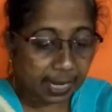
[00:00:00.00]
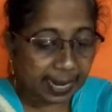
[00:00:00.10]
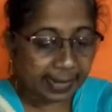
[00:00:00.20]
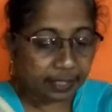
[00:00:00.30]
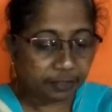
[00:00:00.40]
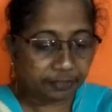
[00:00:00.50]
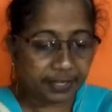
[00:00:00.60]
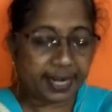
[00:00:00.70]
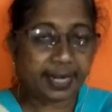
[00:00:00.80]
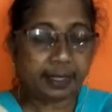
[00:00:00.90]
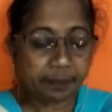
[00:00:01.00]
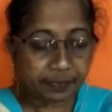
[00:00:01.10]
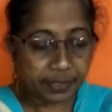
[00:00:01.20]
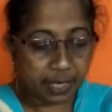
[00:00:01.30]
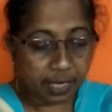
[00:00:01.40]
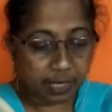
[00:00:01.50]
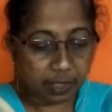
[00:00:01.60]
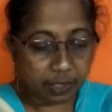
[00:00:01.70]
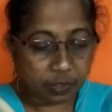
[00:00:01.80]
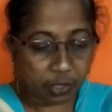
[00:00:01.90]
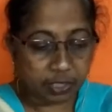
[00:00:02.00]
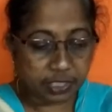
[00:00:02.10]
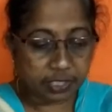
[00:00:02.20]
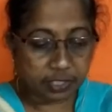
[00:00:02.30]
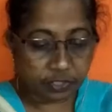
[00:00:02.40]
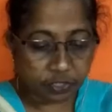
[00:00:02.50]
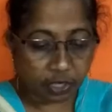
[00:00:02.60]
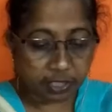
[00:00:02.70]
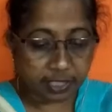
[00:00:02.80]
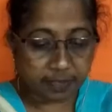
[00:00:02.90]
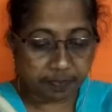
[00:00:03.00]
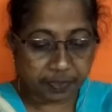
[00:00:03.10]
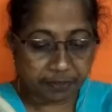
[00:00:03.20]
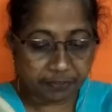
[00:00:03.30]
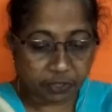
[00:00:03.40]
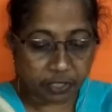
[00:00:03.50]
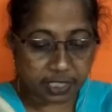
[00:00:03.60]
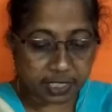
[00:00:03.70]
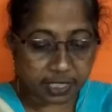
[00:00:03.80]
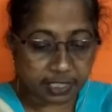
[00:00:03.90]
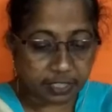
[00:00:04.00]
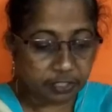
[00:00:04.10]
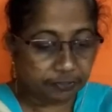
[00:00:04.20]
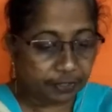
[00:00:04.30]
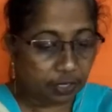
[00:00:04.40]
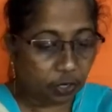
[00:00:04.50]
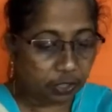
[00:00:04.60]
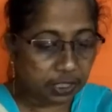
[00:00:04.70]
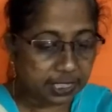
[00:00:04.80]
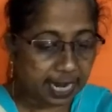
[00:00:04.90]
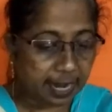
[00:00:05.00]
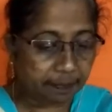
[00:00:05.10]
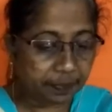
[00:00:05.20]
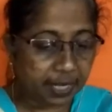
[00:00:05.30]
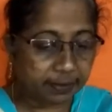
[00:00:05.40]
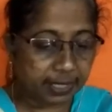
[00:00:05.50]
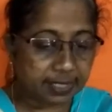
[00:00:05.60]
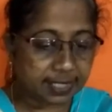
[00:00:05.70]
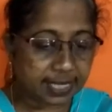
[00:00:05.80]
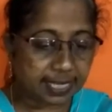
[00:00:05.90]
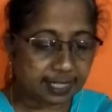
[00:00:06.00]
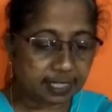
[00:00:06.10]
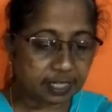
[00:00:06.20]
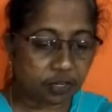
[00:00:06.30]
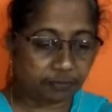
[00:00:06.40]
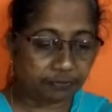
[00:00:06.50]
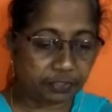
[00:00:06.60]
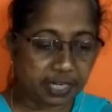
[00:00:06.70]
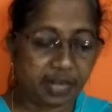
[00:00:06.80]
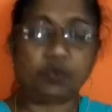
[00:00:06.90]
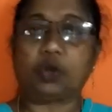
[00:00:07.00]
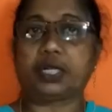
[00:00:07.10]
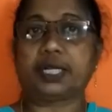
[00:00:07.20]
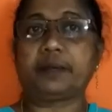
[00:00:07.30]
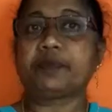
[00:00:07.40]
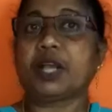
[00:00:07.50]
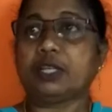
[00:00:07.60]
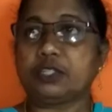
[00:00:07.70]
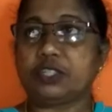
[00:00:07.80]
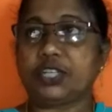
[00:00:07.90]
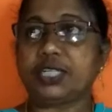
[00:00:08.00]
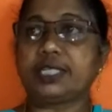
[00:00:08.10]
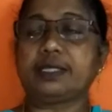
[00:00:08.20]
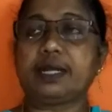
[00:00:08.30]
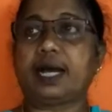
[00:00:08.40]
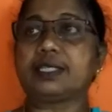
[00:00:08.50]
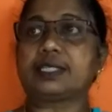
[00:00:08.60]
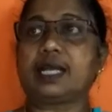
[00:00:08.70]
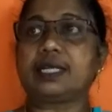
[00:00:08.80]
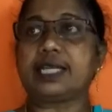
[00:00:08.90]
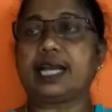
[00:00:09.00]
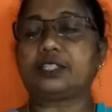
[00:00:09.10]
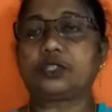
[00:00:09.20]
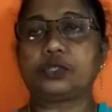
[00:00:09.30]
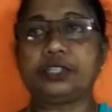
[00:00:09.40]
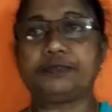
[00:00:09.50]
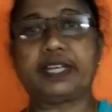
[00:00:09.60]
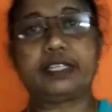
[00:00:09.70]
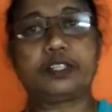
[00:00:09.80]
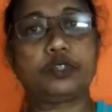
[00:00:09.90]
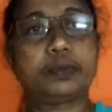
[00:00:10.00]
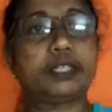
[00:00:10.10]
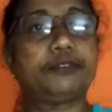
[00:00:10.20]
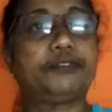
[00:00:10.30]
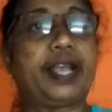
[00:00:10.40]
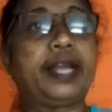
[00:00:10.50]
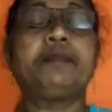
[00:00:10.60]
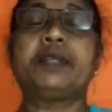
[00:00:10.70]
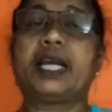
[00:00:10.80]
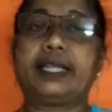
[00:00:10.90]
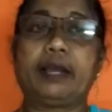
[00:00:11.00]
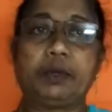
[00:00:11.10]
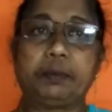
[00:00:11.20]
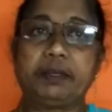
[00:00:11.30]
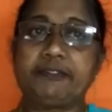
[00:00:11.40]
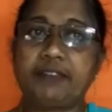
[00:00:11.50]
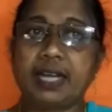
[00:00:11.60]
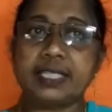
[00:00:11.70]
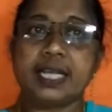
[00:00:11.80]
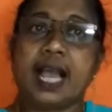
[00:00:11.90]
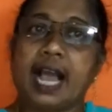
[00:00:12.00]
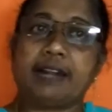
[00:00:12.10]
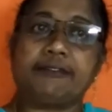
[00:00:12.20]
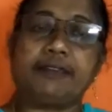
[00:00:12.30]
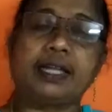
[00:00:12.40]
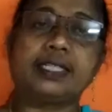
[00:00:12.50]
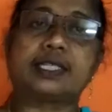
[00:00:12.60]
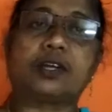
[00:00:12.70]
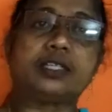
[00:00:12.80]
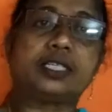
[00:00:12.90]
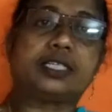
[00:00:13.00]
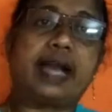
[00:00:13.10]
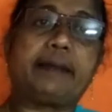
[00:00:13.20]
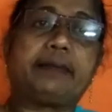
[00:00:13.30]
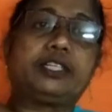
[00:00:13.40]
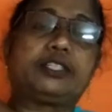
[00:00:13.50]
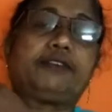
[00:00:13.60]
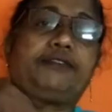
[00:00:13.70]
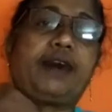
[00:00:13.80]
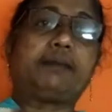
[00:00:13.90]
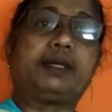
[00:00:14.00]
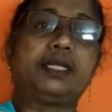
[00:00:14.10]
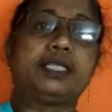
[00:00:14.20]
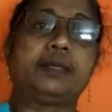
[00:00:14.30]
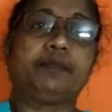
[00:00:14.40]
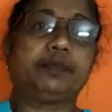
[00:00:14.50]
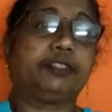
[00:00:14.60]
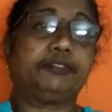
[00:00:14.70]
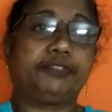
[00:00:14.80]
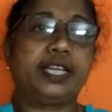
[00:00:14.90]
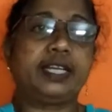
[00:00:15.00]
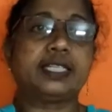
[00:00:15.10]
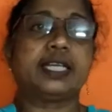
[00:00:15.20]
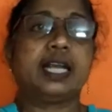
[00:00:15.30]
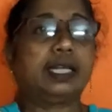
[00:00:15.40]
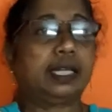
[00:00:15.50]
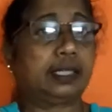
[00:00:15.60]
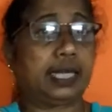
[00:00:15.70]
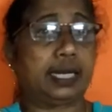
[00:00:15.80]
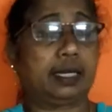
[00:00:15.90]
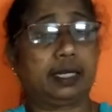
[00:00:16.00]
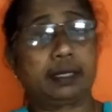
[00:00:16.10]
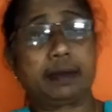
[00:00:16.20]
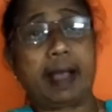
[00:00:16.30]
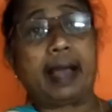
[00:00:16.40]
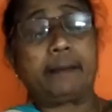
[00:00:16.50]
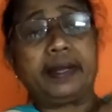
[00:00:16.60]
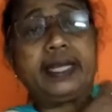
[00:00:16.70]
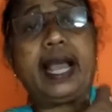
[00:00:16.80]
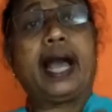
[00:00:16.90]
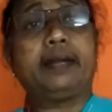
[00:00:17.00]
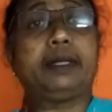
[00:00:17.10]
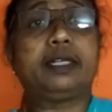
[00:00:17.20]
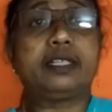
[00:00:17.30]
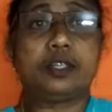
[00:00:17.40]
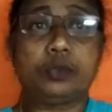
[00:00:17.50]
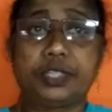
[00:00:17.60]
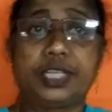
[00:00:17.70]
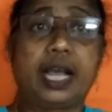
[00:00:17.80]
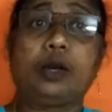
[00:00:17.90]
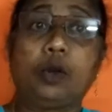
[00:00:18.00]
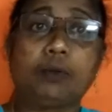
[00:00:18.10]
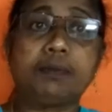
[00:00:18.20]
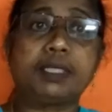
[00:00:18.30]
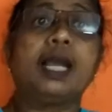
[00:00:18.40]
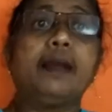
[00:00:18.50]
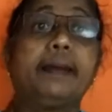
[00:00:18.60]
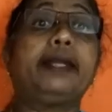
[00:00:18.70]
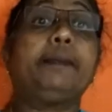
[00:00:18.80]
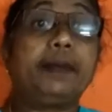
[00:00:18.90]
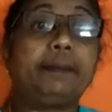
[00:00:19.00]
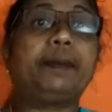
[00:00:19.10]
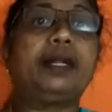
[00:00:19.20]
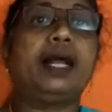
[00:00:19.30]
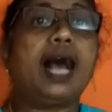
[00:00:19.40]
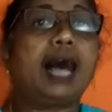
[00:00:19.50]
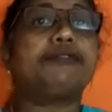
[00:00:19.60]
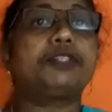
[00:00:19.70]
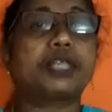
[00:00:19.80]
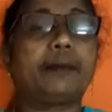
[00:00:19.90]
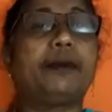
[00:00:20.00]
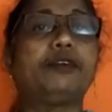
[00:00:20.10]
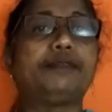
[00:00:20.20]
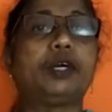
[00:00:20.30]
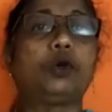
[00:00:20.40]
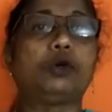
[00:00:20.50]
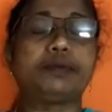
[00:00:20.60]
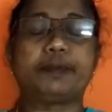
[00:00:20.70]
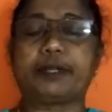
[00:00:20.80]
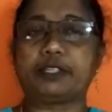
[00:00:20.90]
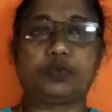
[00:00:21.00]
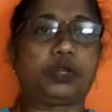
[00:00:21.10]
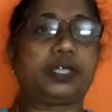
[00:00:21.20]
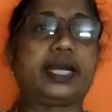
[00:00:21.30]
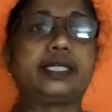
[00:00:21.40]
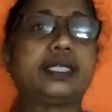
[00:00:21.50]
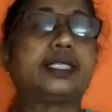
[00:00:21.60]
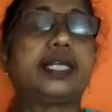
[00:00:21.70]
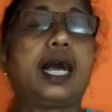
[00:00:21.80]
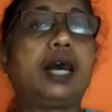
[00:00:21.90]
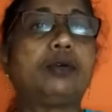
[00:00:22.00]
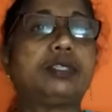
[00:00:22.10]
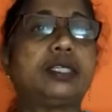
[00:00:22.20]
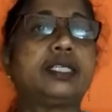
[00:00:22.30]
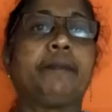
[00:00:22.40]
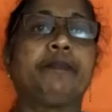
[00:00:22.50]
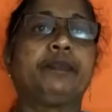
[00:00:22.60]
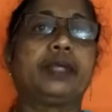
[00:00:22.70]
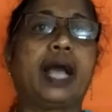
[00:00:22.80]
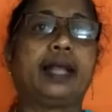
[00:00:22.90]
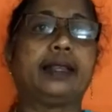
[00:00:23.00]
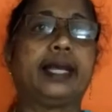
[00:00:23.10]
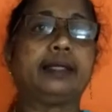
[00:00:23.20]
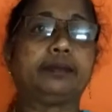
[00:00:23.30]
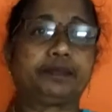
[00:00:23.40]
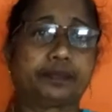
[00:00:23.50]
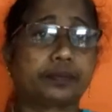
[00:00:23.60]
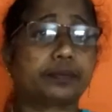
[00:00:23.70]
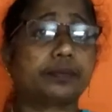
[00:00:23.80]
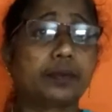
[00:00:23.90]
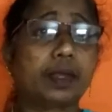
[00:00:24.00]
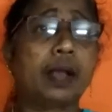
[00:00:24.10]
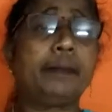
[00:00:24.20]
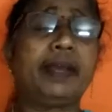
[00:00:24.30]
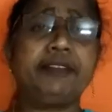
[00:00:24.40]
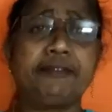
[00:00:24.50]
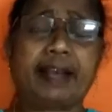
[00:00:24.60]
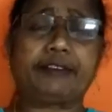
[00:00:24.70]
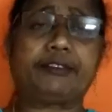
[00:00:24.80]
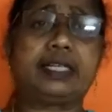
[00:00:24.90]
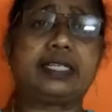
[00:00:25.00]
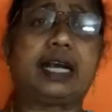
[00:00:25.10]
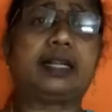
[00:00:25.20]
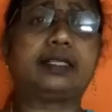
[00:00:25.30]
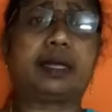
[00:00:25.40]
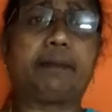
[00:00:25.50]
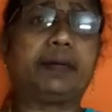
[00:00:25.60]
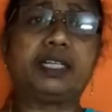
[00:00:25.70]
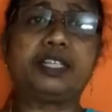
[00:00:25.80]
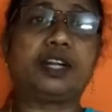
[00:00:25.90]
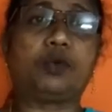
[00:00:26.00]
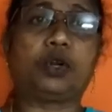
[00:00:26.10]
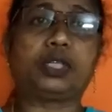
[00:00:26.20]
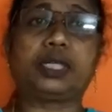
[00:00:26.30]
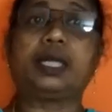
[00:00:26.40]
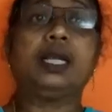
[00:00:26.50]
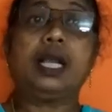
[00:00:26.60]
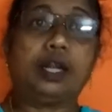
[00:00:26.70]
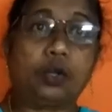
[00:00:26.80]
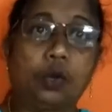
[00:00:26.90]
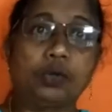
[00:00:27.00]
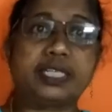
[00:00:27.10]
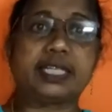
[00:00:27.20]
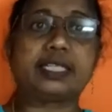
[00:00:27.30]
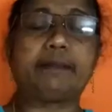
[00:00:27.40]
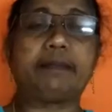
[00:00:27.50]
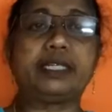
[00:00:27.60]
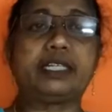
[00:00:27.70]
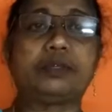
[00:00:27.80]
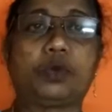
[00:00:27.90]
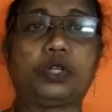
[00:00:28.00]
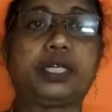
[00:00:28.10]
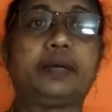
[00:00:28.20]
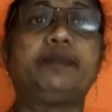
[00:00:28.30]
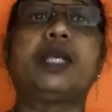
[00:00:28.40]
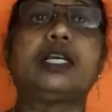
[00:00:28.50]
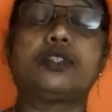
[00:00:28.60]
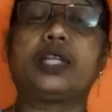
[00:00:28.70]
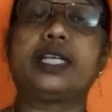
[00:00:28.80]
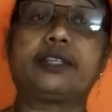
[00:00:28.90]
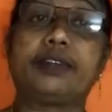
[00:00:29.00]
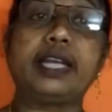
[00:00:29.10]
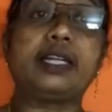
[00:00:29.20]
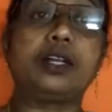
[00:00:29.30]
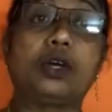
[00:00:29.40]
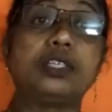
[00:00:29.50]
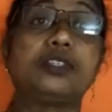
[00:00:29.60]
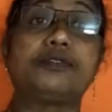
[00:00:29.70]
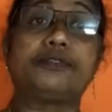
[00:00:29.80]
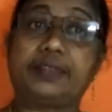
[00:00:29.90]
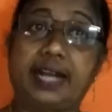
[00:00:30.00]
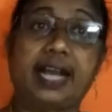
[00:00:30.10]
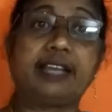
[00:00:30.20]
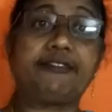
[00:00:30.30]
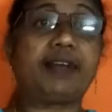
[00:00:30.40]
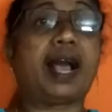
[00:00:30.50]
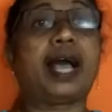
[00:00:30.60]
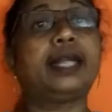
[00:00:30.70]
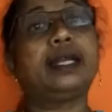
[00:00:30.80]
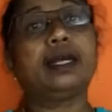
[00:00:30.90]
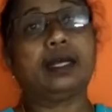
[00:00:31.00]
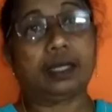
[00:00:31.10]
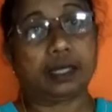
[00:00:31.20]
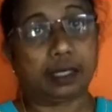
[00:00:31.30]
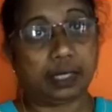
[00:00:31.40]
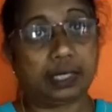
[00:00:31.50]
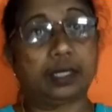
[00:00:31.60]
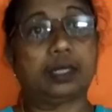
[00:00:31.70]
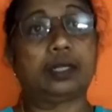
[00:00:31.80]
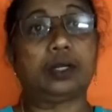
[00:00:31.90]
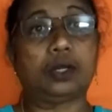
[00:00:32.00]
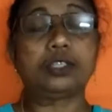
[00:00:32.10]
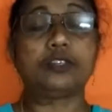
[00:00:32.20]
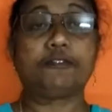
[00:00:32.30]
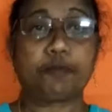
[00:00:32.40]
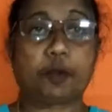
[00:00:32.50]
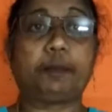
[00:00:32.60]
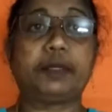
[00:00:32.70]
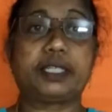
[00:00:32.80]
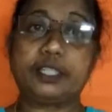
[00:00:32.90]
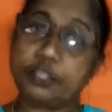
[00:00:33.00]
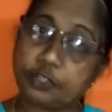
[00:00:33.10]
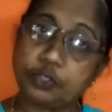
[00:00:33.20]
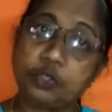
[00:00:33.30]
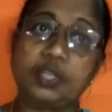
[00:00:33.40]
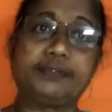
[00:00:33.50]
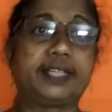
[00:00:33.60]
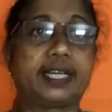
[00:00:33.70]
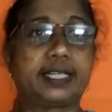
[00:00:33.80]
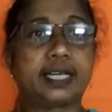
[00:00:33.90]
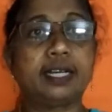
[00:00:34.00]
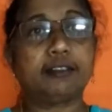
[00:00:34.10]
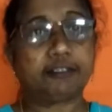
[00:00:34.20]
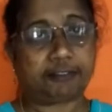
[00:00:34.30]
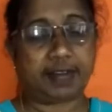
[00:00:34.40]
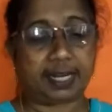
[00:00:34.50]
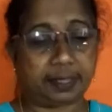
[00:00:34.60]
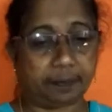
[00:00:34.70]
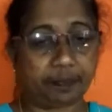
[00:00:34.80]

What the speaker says: Lack of rain causes droughts. If droughts continue for a long time, there is scarcity of food and water. So just in the last class I had told you, if there is too much of rain, there will be floods, and floods causes damage to the farmers, the fields, and many animals lose their homes. Many people have to come out of their homes because water enters their houses, and then many factories are submerged under water, roads are submerged under water. So there's a great loss of life and loss of property too if there is a flood.